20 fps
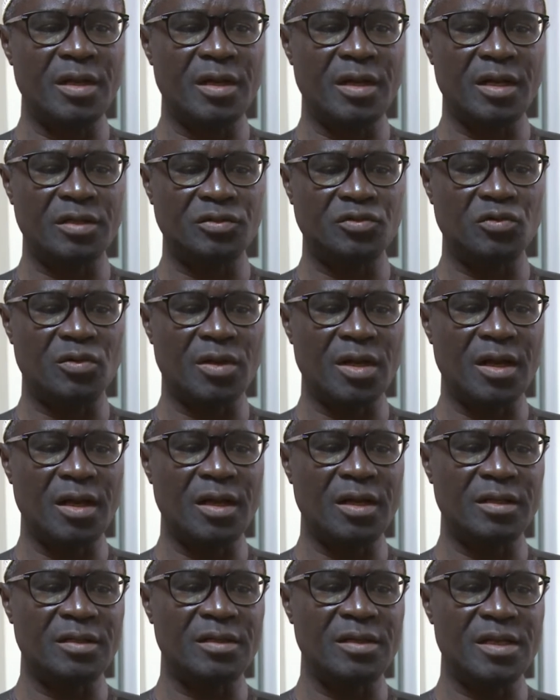and they are
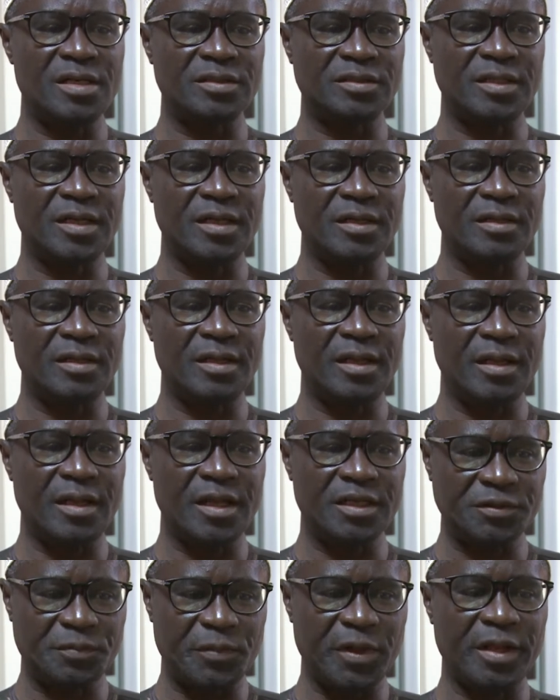promising
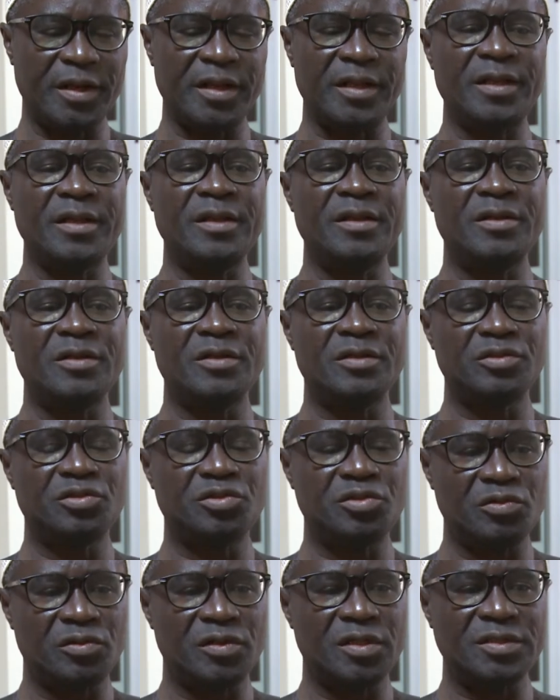tomorrows in this
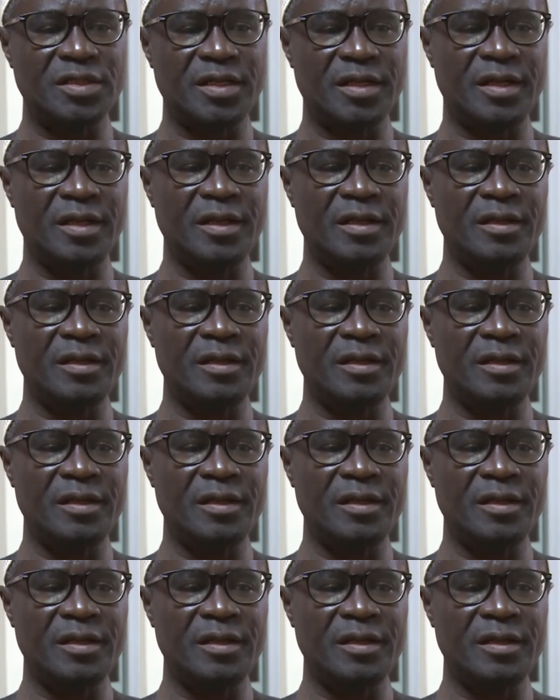program.